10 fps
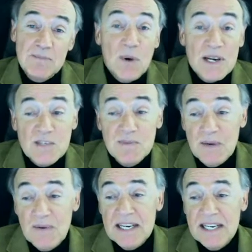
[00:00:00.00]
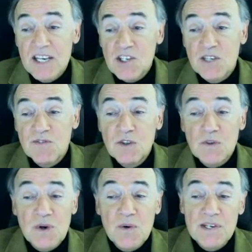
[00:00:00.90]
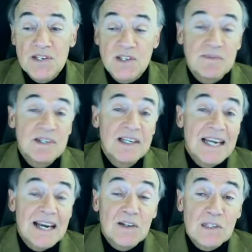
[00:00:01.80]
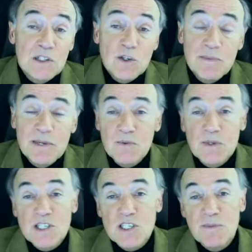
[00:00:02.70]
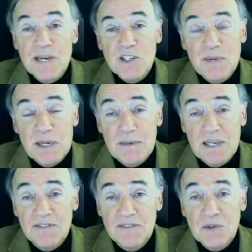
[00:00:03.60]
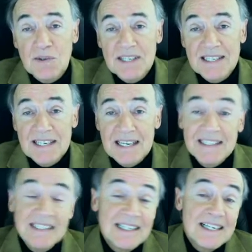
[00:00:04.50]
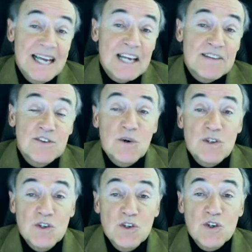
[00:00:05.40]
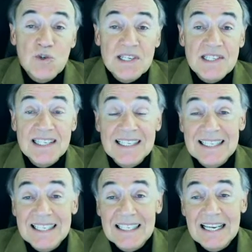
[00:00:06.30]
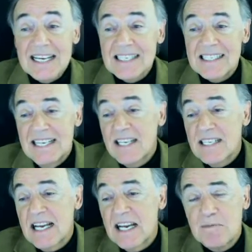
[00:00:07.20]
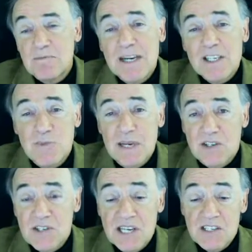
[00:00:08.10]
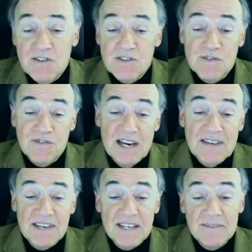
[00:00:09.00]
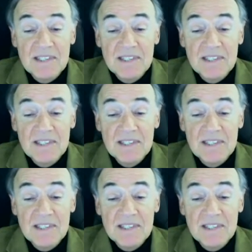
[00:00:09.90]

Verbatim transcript: poisoned by radiation, if you throw in some L-glutamine, which is a major metabolic fuel of the gut, and a few other nutrients that the gut likes, it's got a much better chance of surviving.